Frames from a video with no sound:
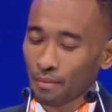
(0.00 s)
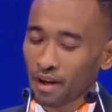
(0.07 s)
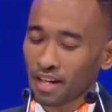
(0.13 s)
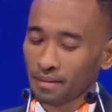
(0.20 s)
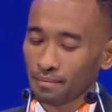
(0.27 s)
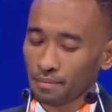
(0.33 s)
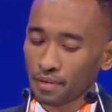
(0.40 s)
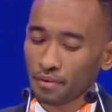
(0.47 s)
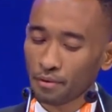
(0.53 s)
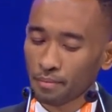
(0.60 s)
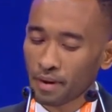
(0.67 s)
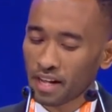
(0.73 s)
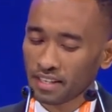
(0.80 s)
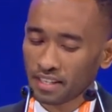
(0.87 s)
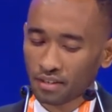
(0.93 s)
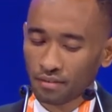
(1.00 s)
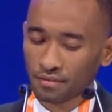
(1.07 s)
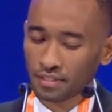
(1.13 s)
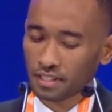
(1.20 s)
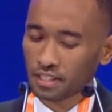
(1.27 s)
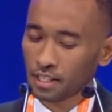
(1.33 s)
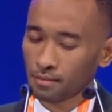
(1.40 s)
be reminded
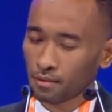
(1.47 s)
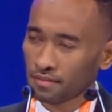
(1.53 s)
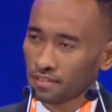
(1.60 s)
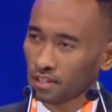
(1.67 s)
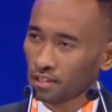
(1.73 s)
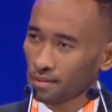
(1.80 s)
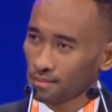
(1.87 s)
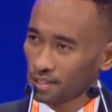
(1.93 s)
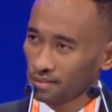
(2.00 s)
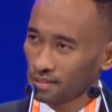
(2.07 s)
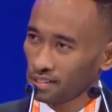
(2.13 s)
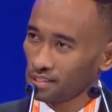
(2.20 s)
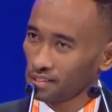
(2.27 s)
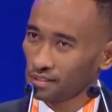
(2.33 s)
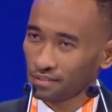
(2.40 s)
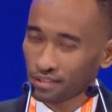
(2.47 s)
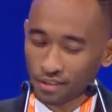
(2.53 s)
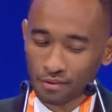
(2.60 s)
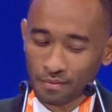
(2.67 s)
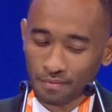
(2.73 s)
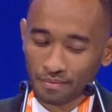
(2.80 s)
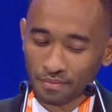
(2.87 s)
of the theme of the Commonwealth Youth
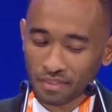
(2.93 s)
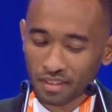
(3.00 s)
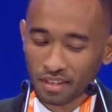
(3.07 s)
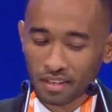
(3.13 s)
Forum,